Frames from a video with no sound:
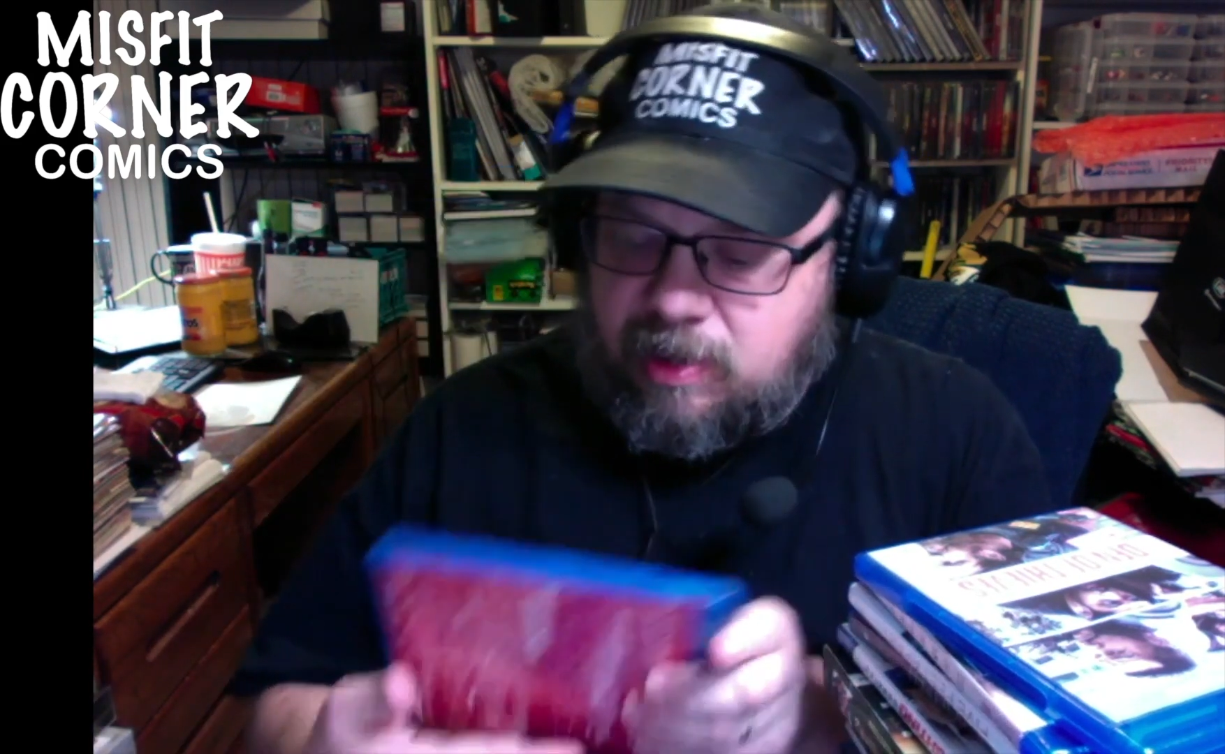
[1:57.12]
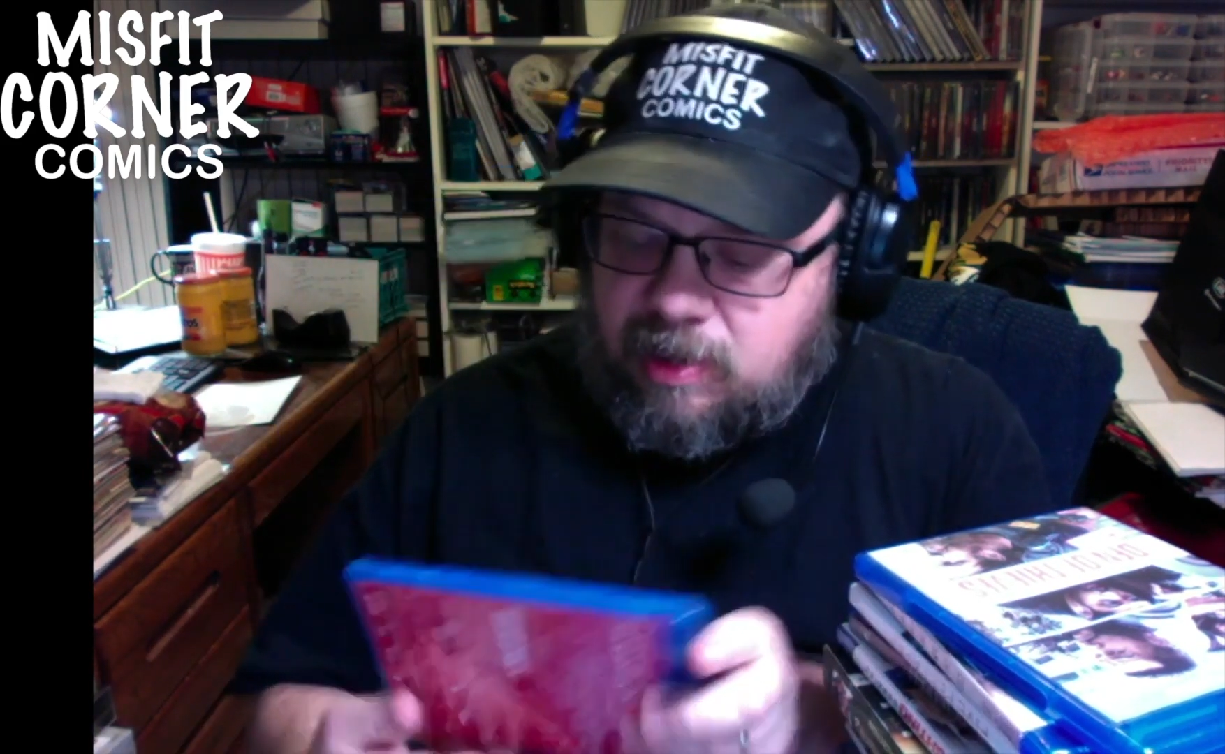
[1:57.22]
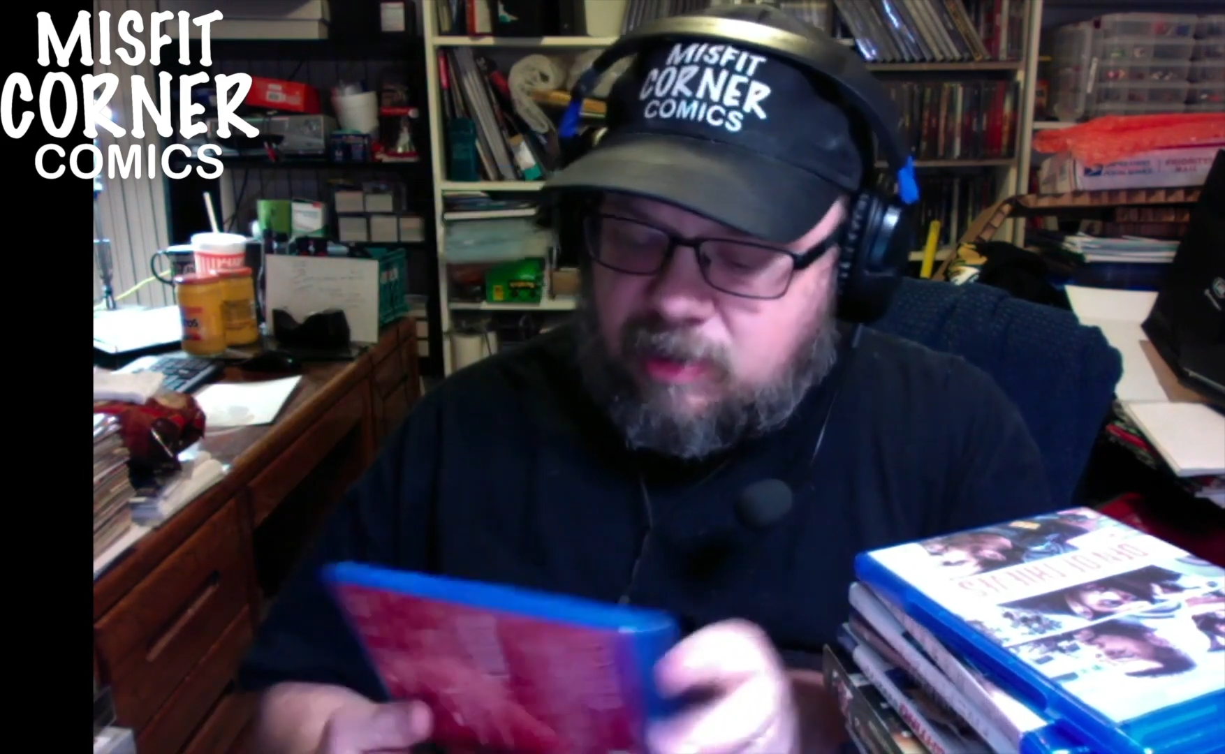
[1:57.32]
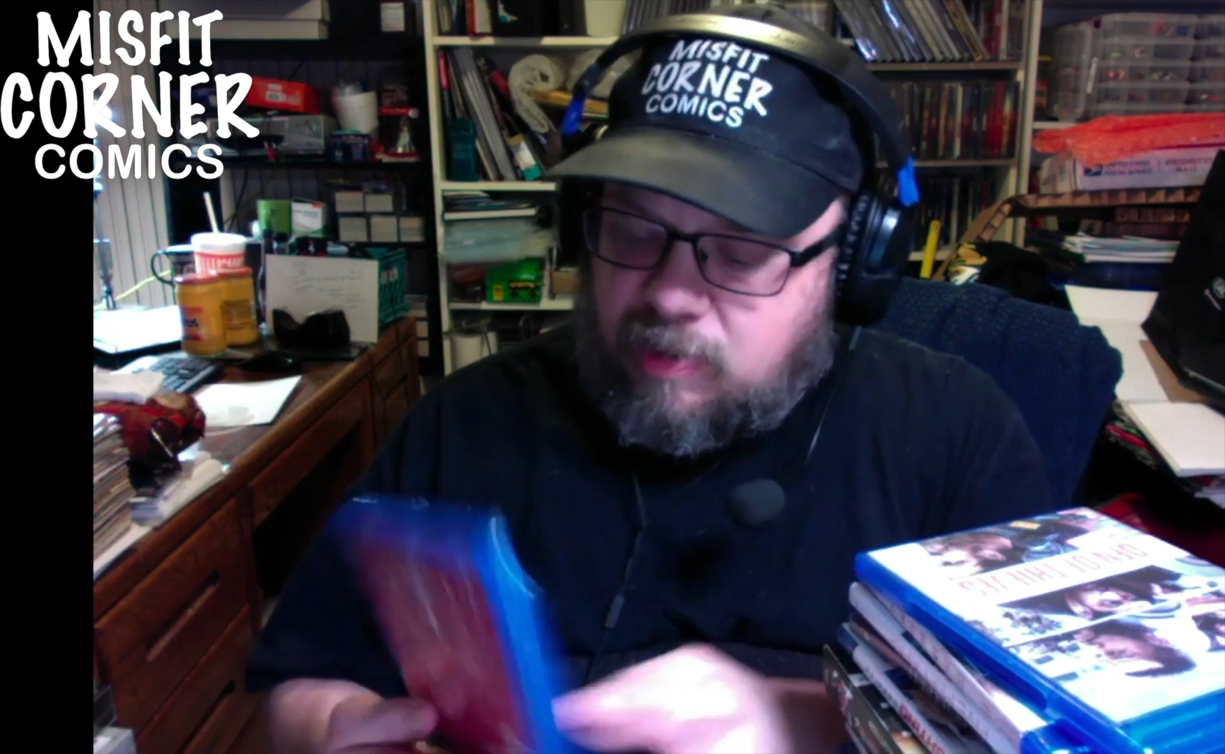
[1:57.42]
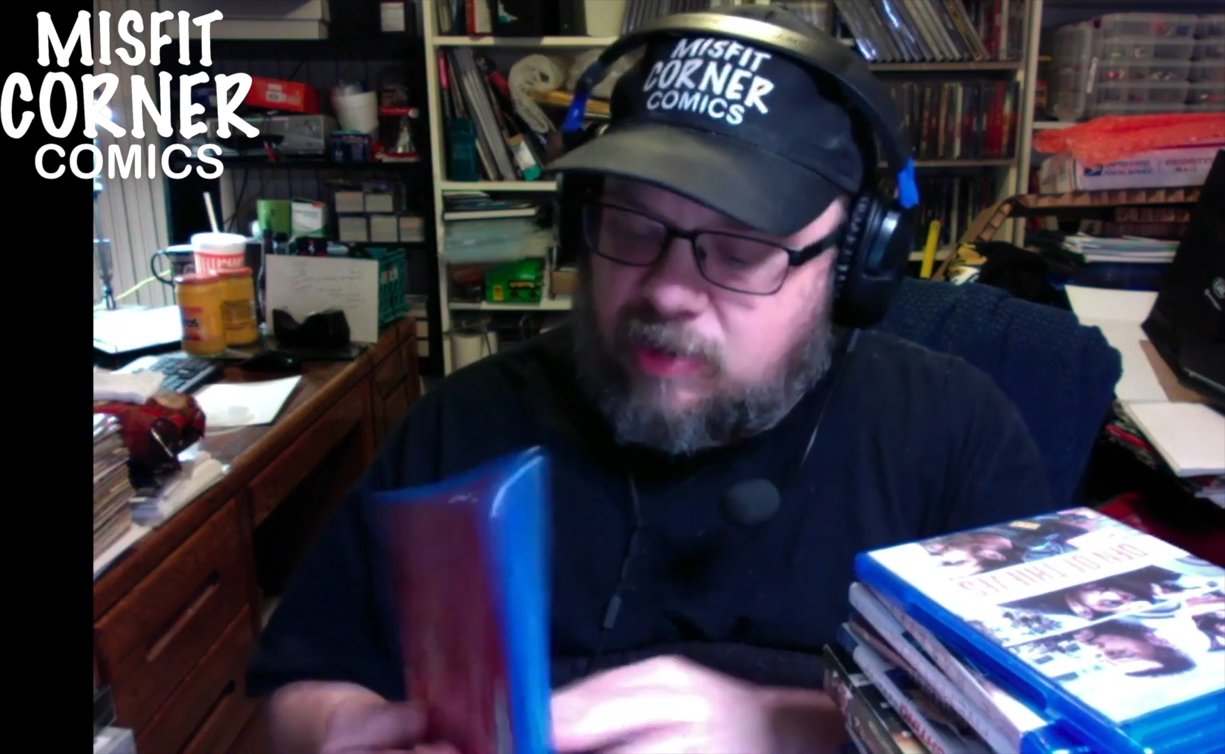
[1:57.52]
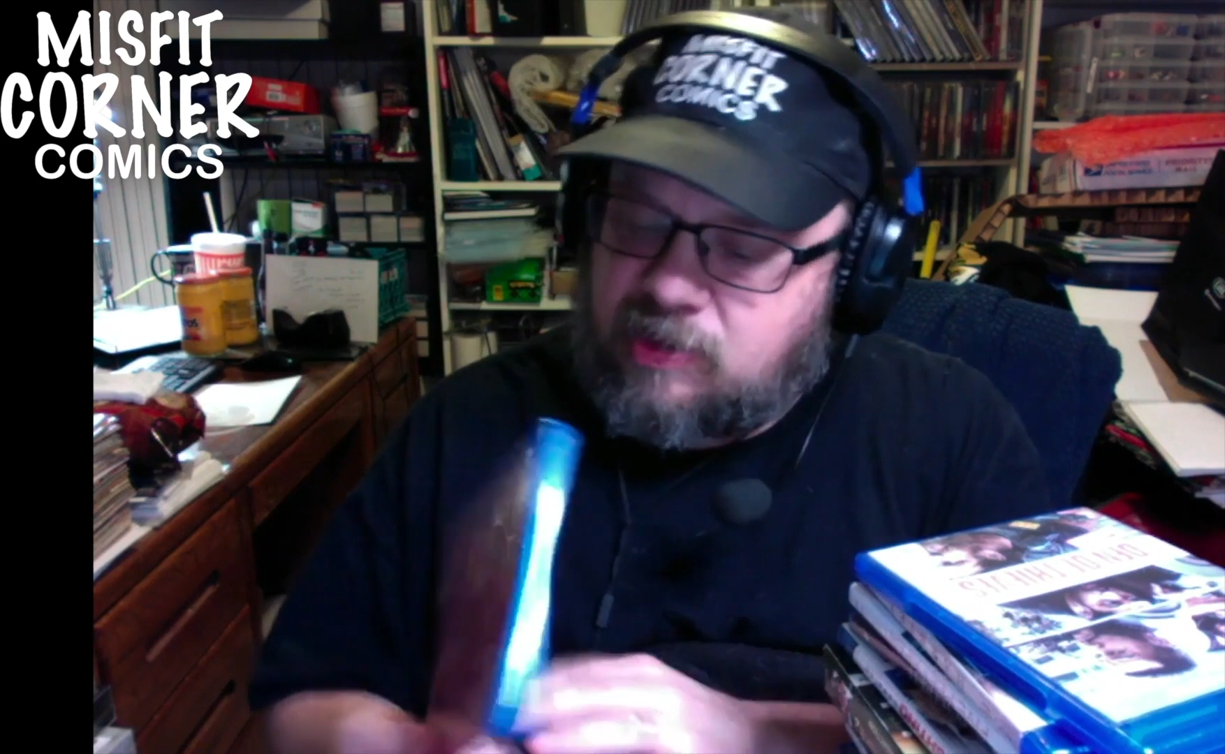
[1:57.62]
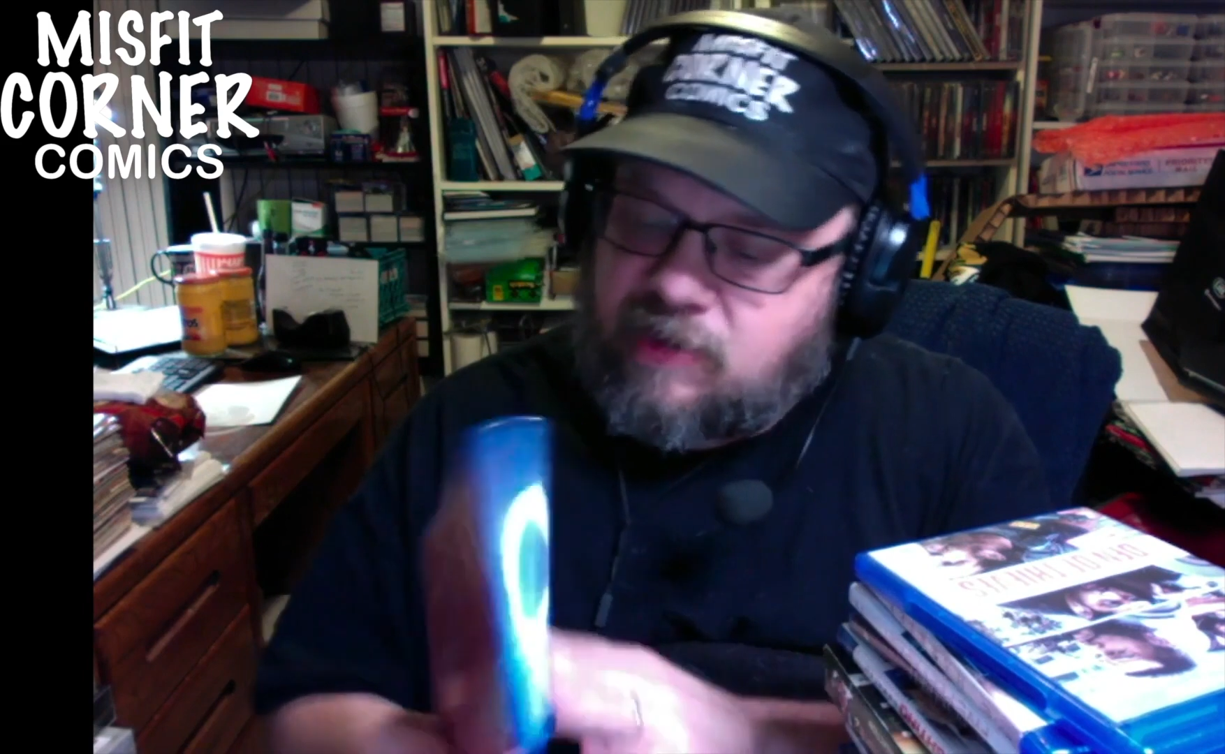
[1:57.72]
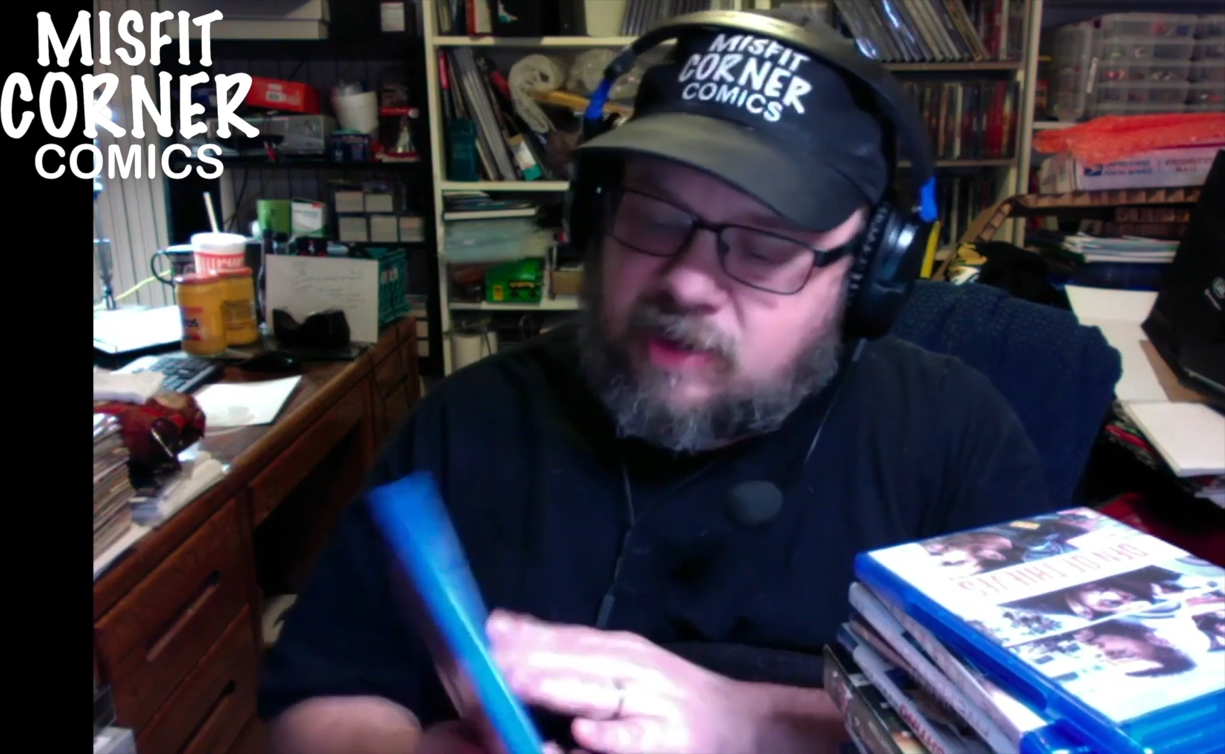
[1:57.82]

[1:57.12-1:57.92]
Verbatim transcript: We also have